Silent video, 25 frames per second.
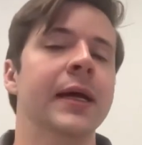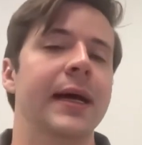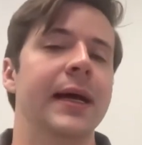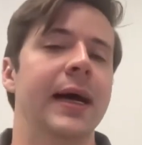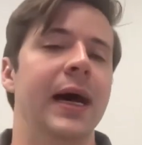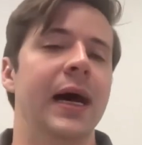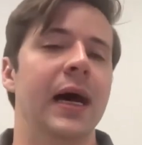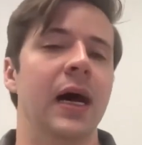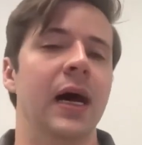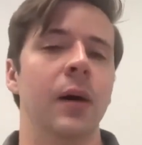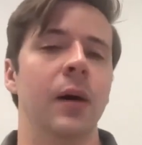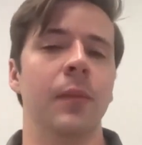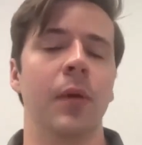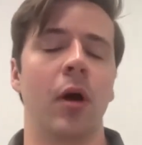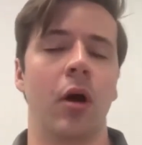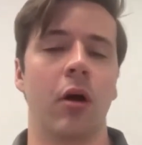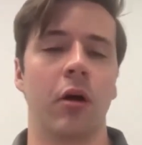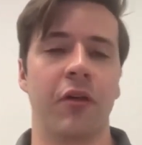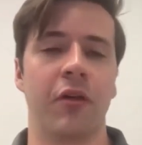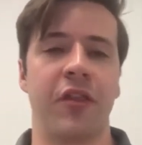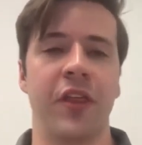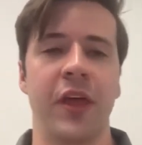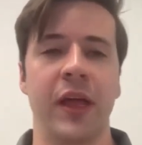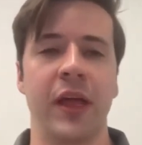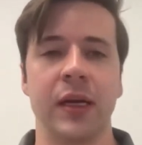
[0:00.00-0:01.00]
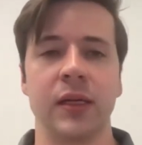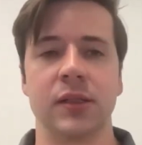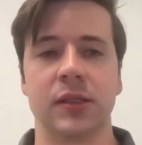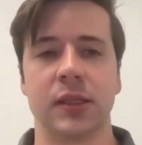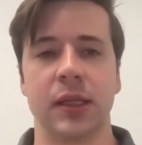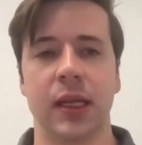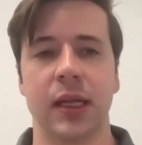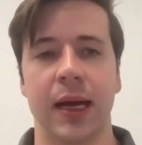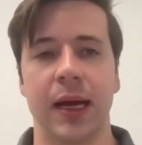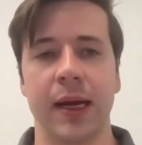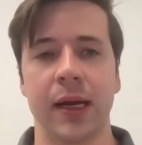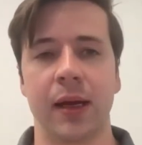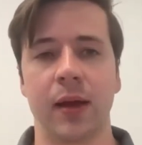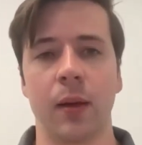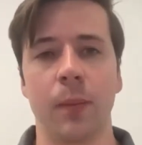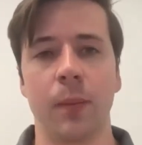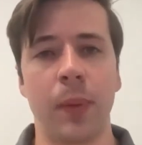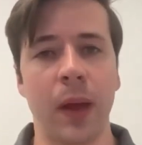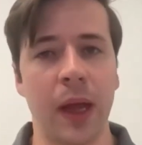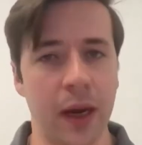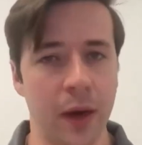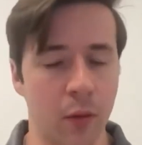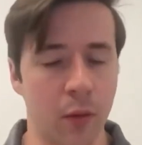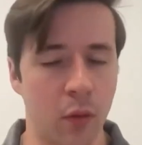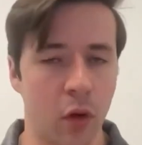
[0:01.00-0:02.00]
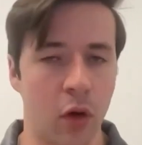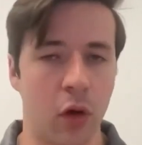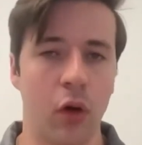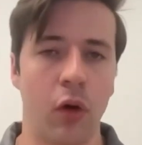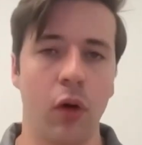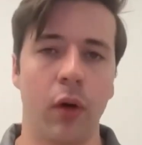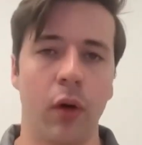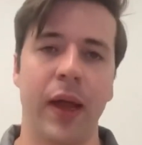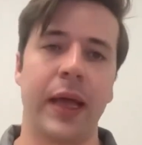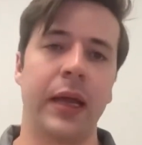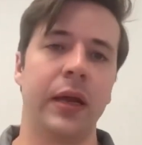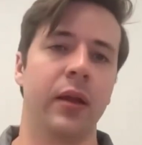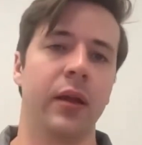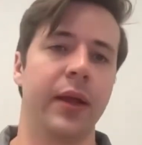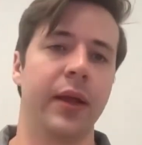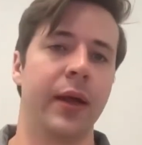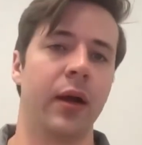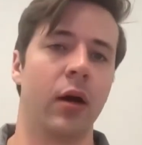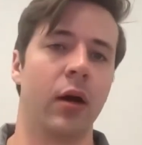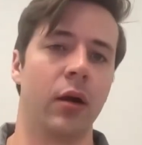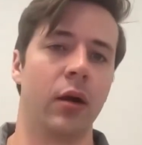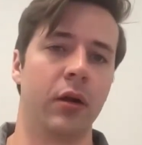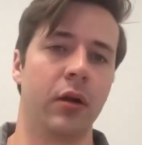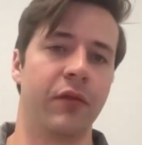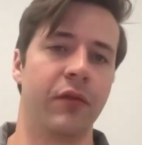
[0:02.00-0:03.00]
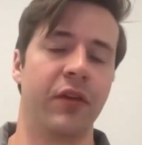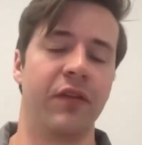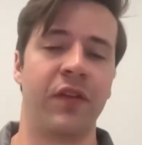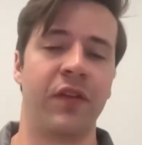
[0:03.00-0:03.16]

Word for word: um, are things like payroll, handling all of the